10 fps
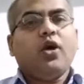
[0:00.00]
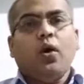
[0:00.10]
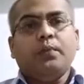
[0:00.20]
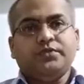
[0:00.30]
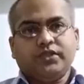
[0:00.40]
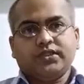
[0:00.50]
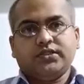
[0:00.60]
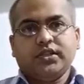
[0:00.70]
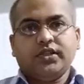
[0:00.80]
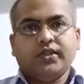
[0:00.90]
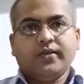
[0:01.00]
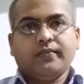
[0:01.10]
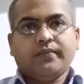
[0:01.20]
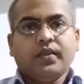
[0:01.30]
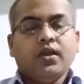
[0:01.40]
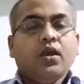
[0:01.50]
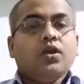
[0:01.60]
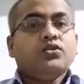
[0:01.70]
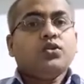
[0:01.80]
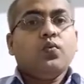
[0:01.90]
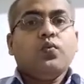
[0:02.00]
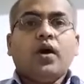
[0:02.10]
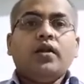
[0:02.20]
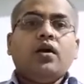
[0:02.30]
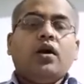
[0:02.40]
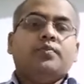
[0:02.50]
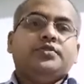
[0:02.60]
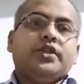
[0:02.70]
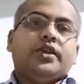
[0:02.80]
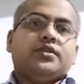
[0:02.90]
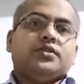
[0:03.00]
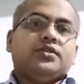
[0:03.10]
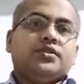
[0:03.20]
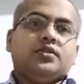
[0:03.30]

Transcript: objects are there. So one object